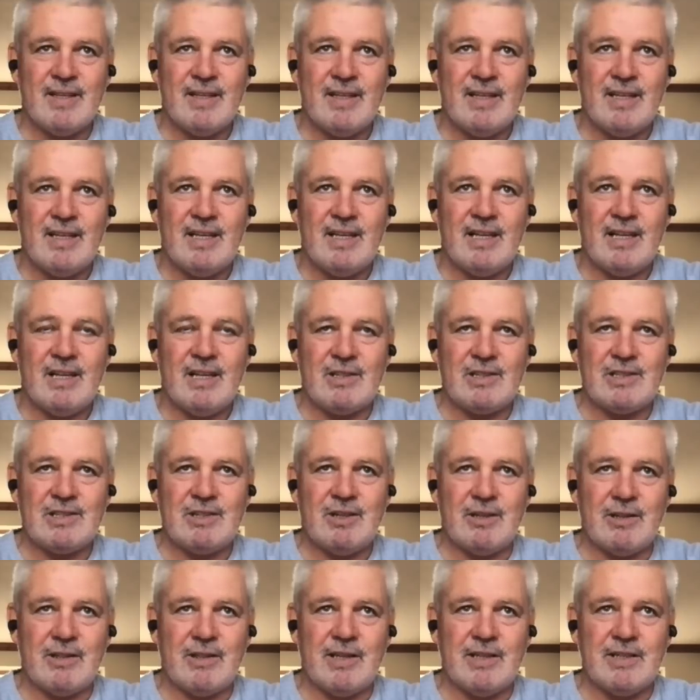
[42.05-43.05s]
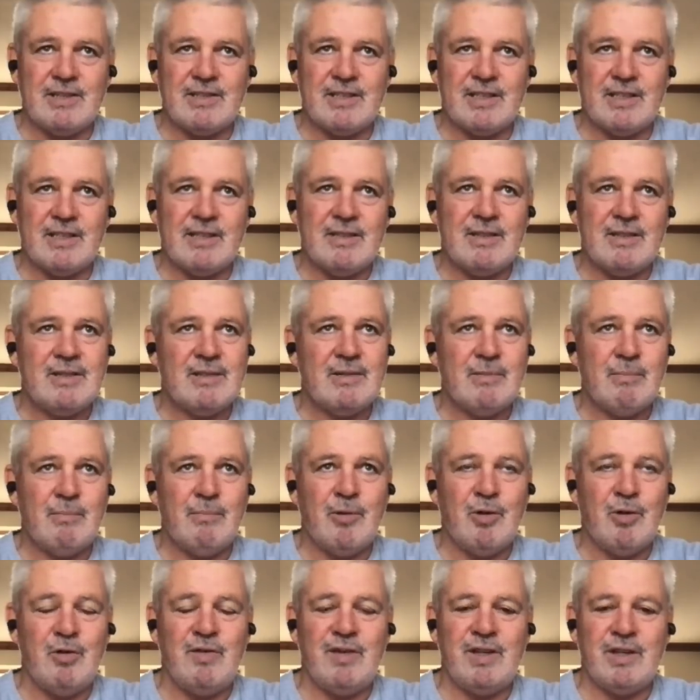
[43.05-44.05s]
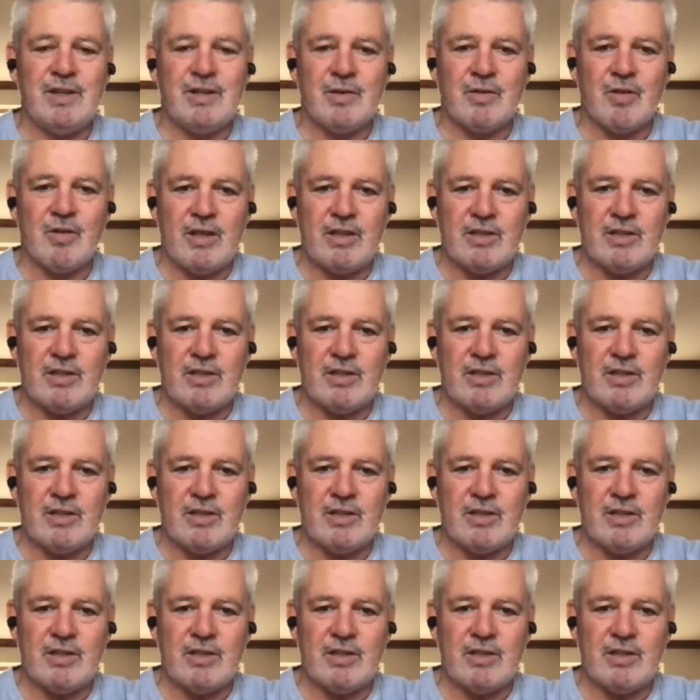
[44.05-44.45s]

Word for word: it looks like things are moving in the right